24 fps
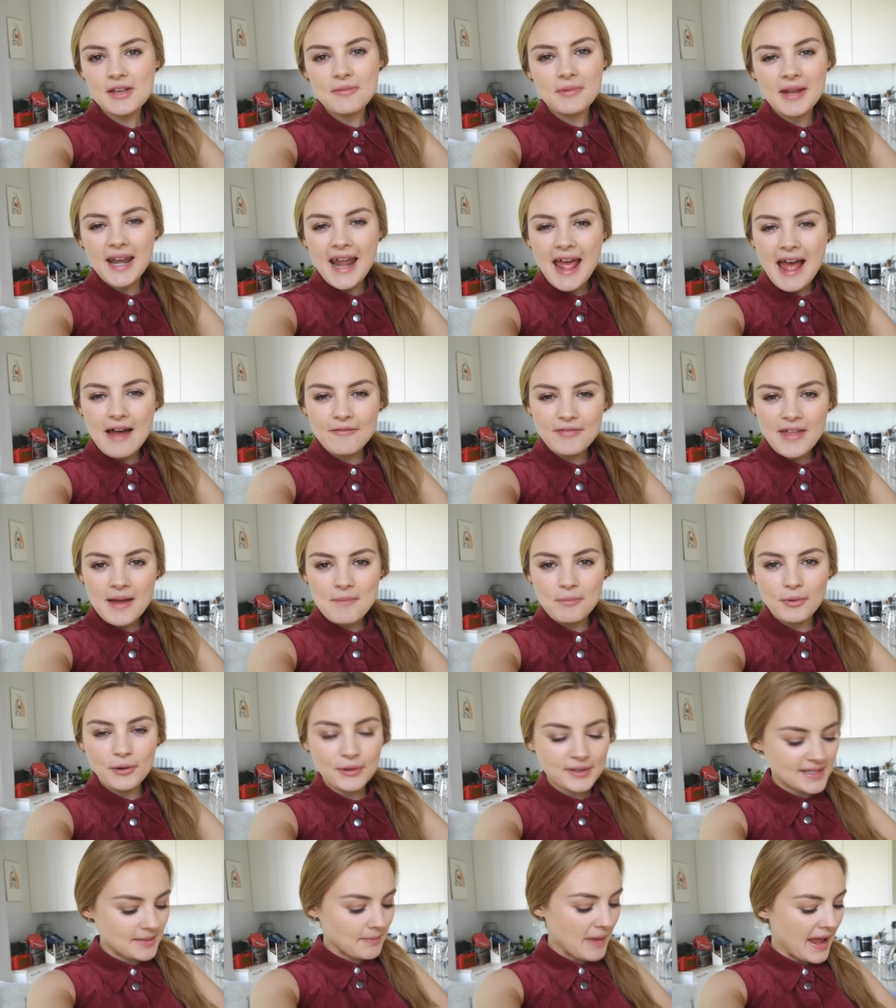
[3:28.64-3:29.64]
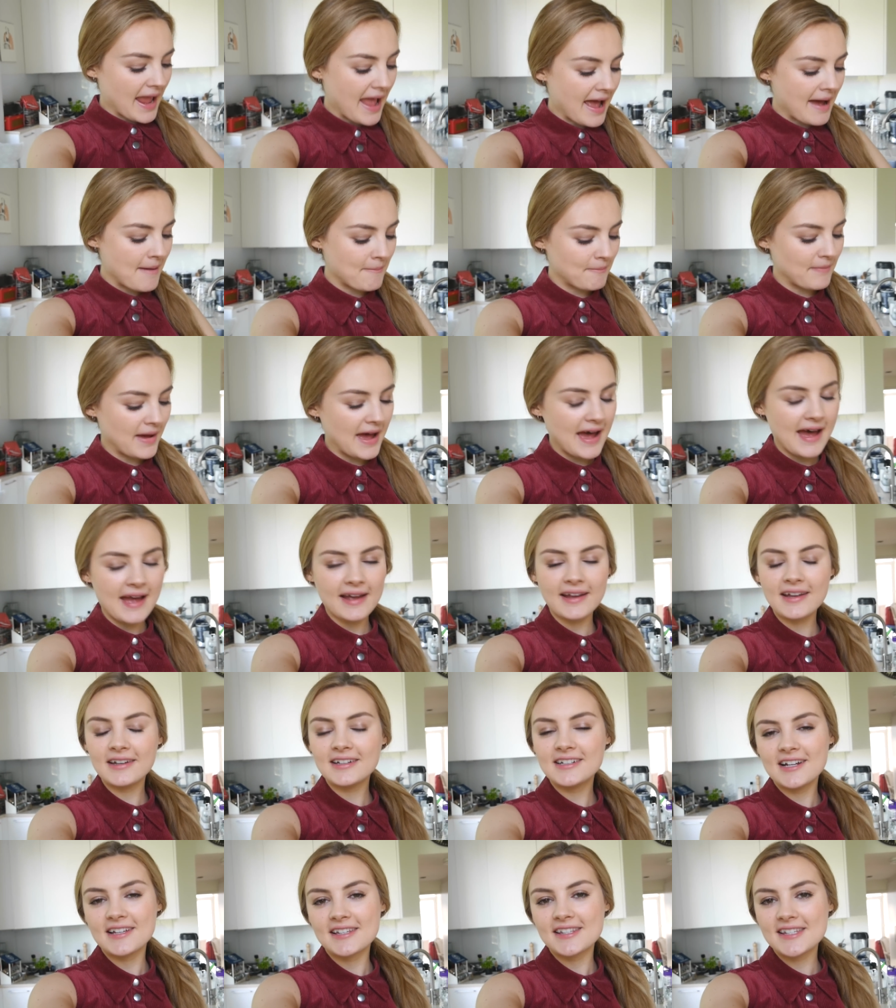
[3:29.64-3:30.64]
So I'm gonna have that box in my
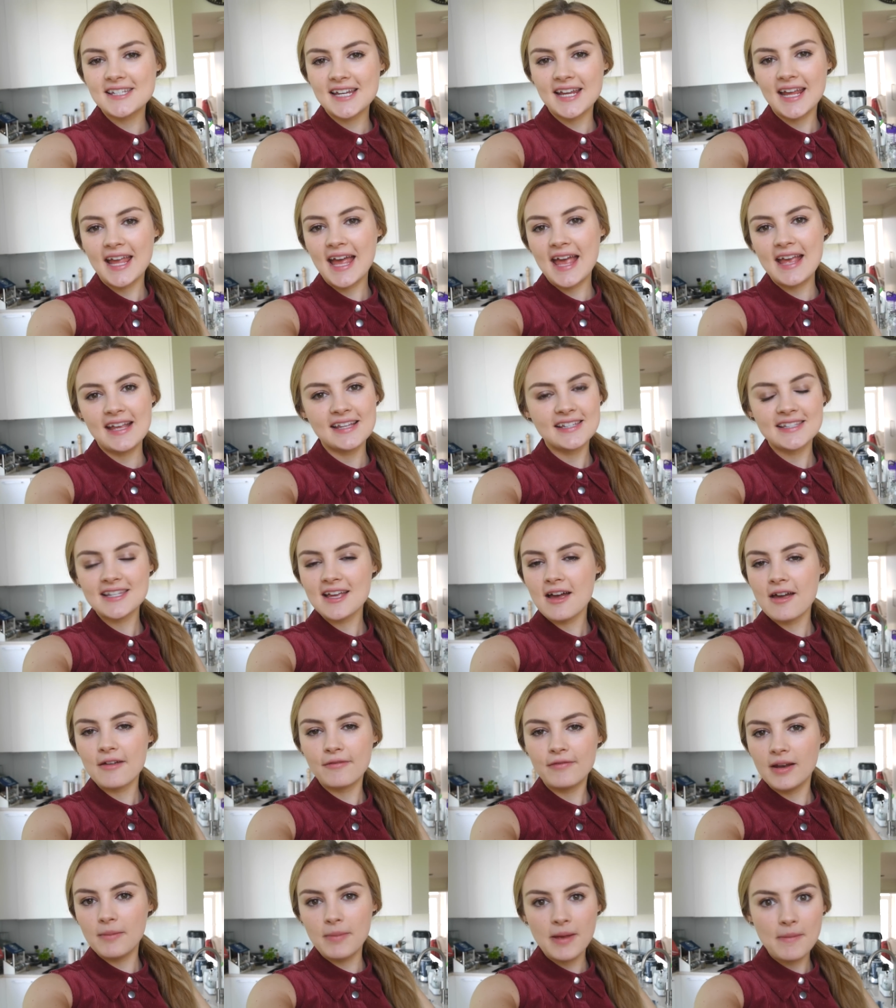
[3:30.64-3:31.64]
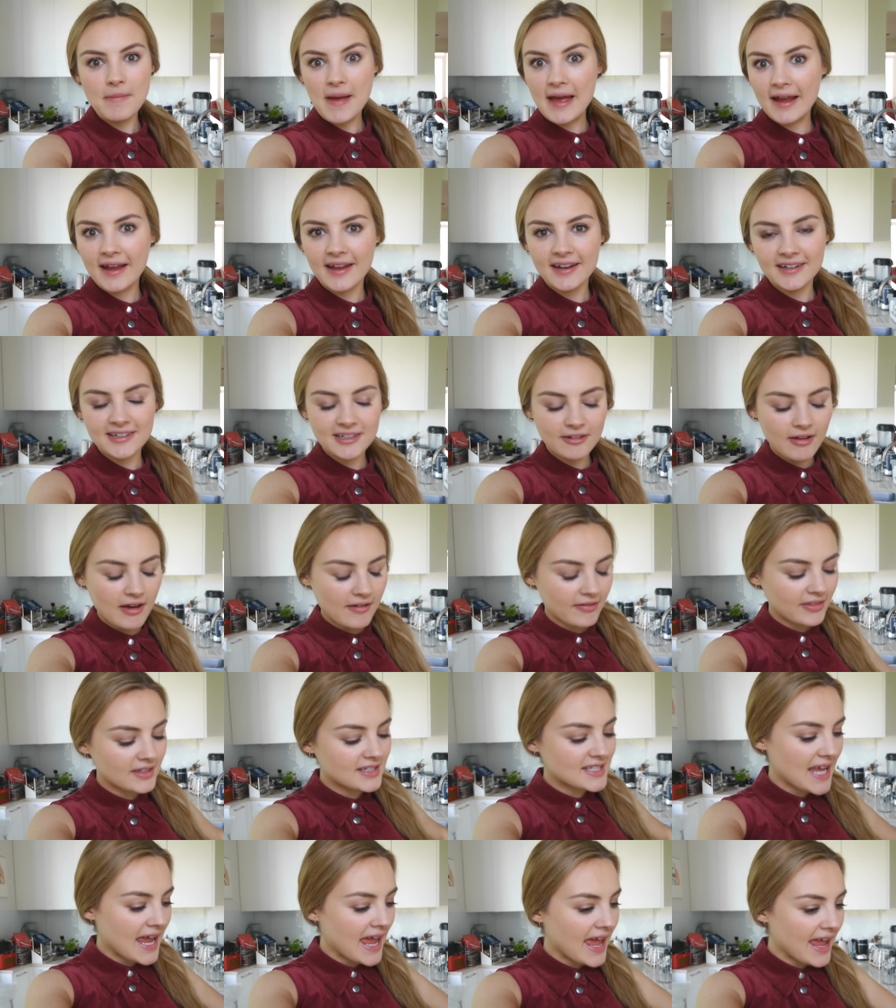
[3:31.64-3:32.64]
handbag just in case I feel a bit peckish
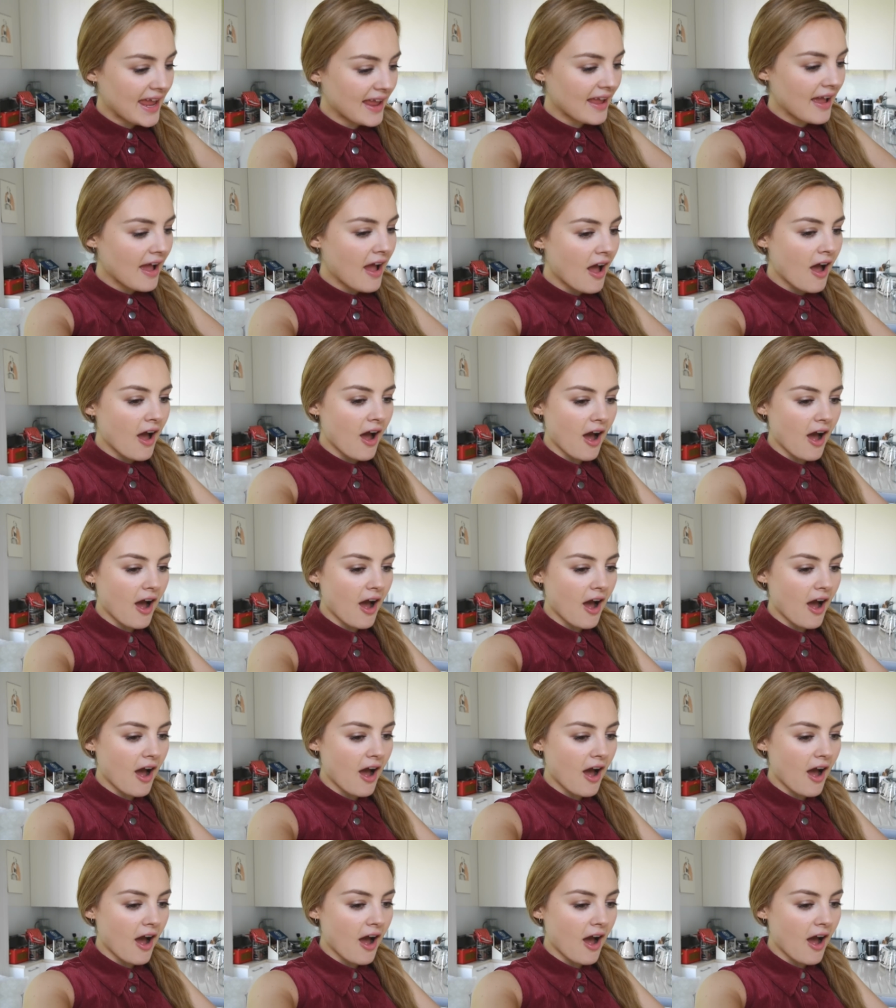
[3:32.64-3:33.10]
throughout the day.